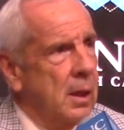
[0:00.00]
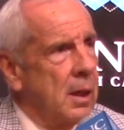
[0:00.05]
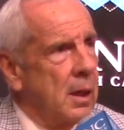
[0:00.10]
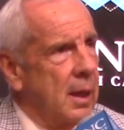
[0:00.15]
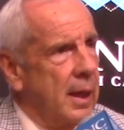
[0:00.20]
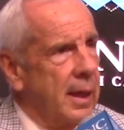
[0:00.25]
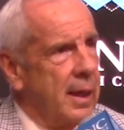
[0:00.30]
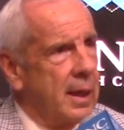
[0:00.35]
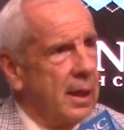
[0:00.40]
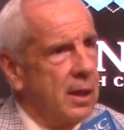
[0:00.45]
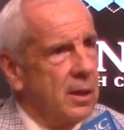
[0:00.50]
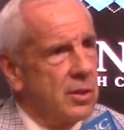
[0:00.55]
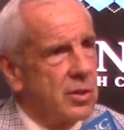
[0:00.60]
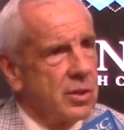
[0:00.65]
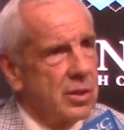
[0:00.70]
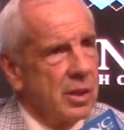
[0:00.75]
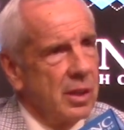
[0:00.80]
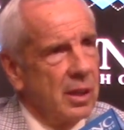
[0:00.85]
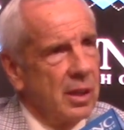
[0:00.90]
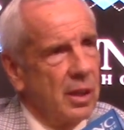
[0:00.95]

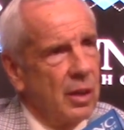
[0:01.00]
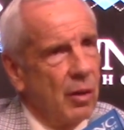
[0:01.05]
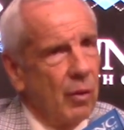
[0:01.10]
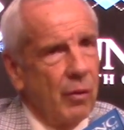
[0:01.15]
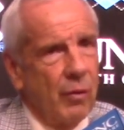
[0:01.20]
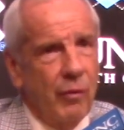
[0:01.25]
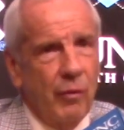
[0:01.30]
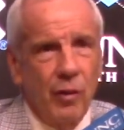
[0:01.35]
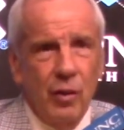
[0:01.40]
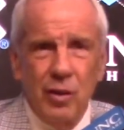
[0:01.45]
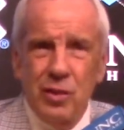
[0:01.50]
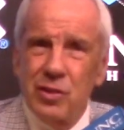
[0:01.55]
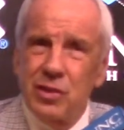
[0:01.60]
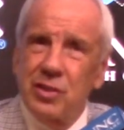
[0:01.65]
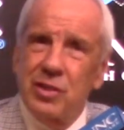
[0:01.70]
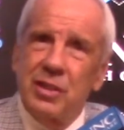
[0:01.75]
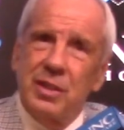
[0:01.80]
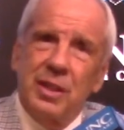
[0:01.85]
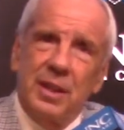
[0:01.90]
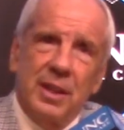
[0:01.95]
Leaky's, you know, the
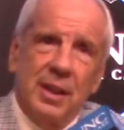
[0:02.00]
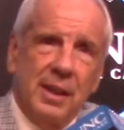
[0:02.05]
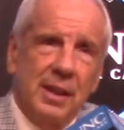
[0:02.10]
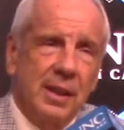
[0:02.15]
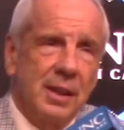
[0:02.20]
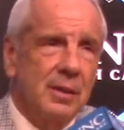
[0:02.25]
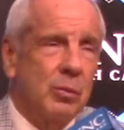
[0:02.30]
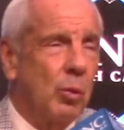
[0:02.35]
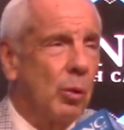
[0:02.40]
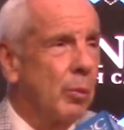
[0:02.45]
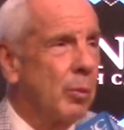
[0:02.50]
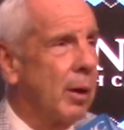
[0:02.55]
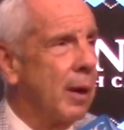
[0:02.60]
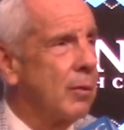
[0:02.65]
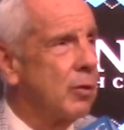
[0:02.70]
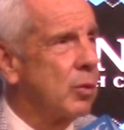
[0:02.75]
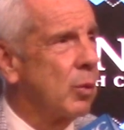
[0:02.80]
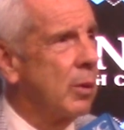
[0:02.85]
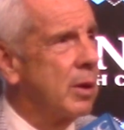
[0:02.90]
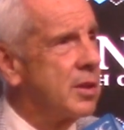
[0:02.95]
first,
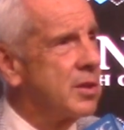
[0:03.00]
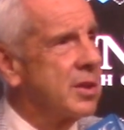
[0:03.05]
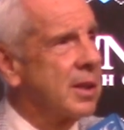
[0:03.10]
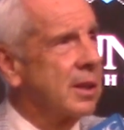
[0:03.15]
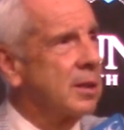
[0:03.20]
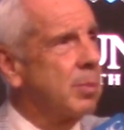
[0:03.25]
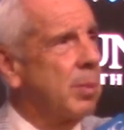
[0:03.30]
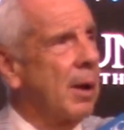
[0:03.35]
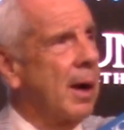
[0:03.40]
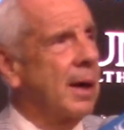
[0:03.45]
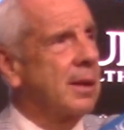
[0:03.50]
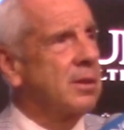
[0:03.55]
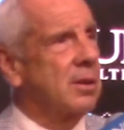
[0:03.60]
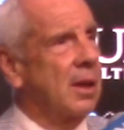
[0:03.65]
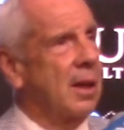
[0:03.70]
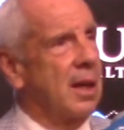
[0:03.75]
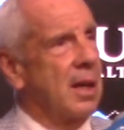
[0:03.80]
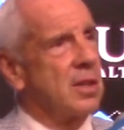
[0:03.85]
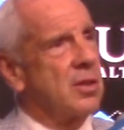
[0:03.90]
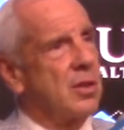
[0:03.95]
26 practices,
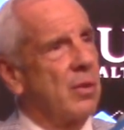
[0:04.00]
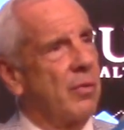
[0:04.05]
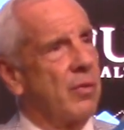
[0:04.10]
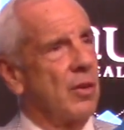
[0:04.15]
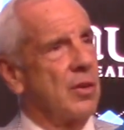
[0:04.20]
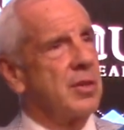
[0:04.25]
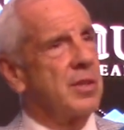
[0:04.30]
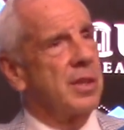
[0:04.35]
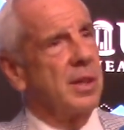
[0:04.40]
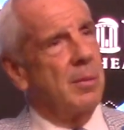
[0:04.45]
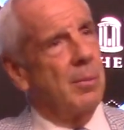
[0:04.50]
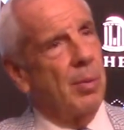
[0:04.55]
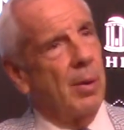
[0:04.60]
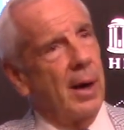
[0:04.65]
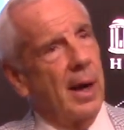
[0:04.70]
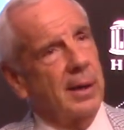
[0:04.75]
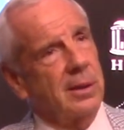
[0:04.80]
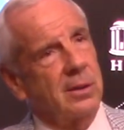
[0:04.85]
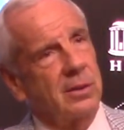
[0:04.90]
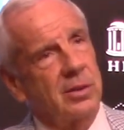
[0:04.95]
I guess, the first 10
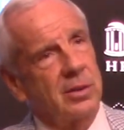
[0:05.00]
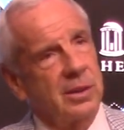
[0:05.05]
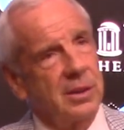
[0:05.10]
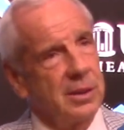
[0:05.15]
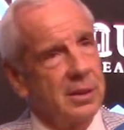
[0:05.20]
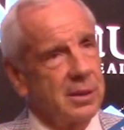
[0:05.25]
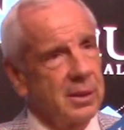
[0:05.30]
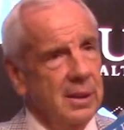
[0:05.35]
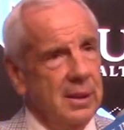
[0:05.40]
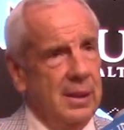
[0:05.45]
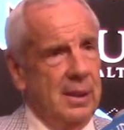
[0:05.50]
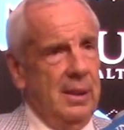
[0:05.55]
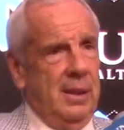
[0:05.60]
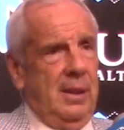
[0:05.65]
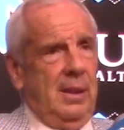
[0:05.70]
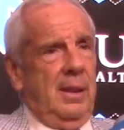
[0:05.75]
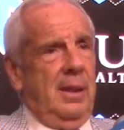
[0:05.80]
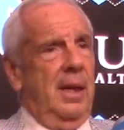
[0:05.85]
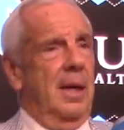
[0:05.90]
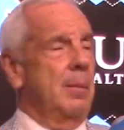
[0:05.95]
practices,
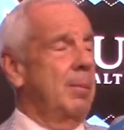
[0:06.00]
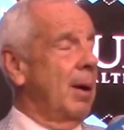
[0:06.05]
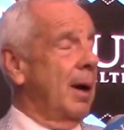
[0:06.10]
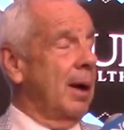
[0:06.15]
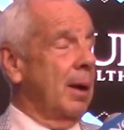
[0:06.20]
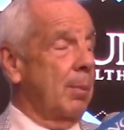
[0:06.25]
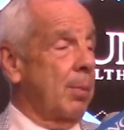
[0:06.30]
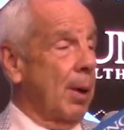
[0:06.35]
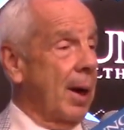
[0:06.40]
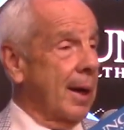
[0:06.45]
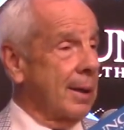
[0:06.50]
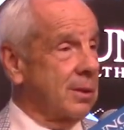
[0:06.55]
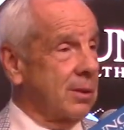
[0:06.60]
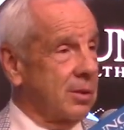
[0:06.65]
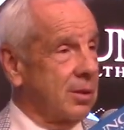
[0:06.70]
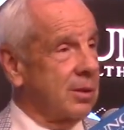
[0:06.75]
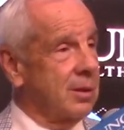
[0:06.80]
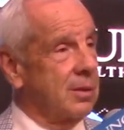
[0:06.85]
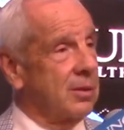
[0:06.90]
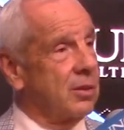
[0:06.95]
he barely
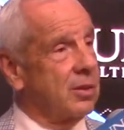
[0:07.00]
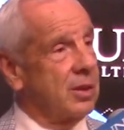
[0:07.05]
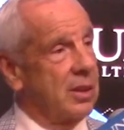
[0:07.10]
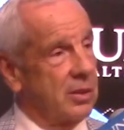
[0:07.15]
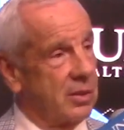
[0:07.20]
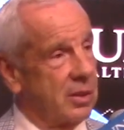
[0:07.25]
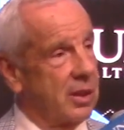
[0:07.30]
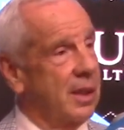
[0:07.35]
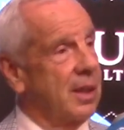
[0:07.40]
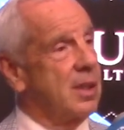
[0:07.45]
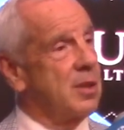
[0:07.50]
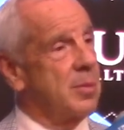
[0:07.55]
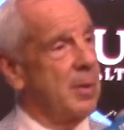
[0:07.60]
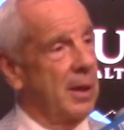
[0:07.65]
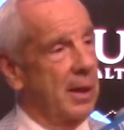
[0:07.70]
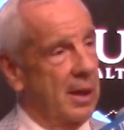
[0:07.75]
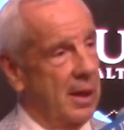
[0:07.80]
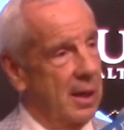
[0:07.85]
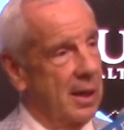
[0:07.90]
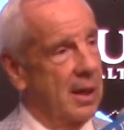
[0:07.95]
practiced. Since then, he's
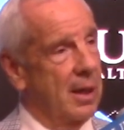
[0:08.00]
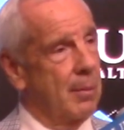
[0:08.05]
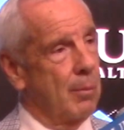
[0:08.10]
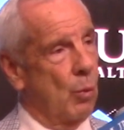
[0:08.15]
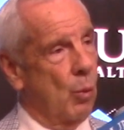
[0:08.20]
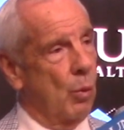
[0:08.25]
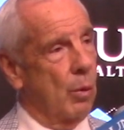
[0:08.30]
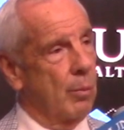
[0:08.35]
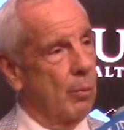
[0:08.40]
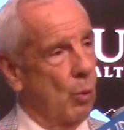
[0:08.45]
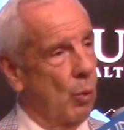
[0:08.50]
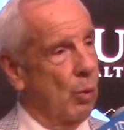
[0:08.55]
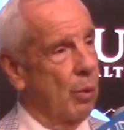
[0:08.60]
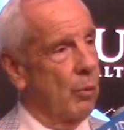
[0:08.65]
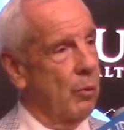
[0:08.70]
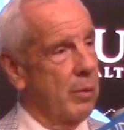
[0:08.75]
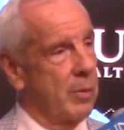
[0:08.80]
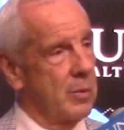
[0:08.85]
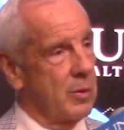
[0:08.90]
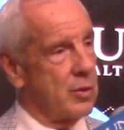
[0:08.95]
been getting it more and more.
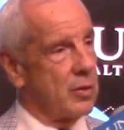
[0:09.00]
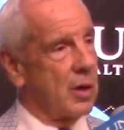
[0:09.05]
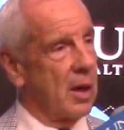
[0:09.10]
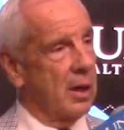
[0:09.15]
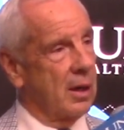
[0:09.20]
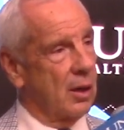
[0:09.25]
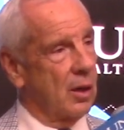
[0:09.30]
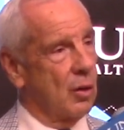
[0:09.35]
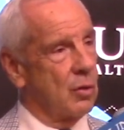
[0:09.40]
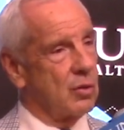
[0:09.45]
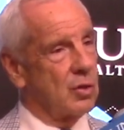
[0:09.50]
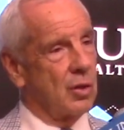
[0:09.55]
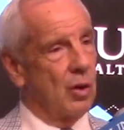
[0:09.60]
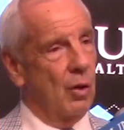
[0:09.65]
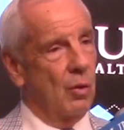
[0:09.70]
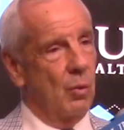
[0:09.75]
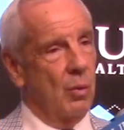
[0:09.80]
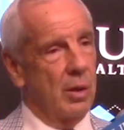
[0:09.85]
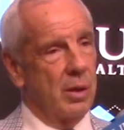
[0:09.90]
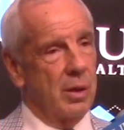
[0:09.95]
We've been trying to go slow
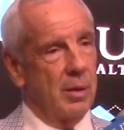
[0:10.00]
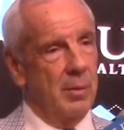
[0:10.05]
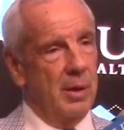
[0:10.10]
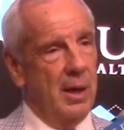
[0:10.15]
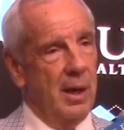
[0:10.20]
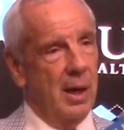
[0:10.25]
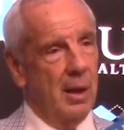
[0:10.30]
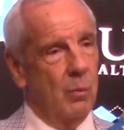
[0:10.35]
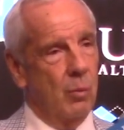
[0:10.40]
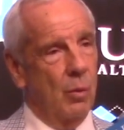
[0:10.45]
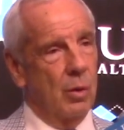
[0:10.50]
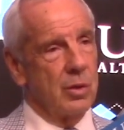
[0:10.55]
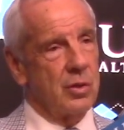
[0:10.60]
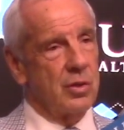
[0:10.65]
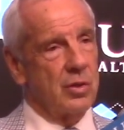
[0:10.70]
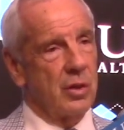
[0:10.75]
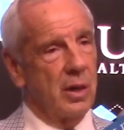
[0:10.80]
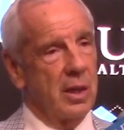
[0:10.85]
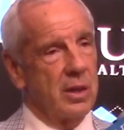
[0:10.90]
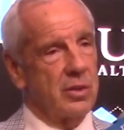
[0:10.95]
with him. He had one
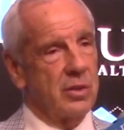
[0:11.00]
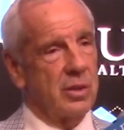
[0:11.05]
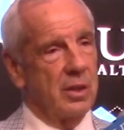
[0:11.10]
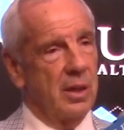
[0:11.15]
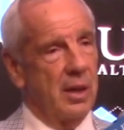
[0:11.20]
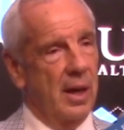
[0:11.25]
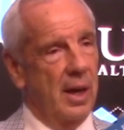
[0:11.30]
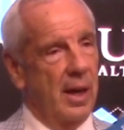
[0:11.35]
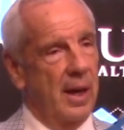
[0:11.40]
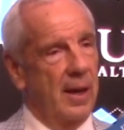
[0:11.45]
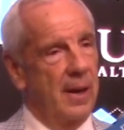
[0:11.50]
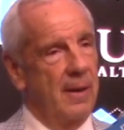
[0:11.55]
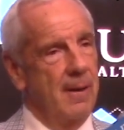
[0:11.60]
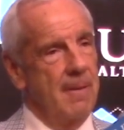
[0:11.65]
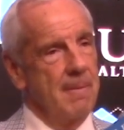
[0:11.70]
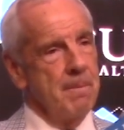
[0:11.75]
stretch today.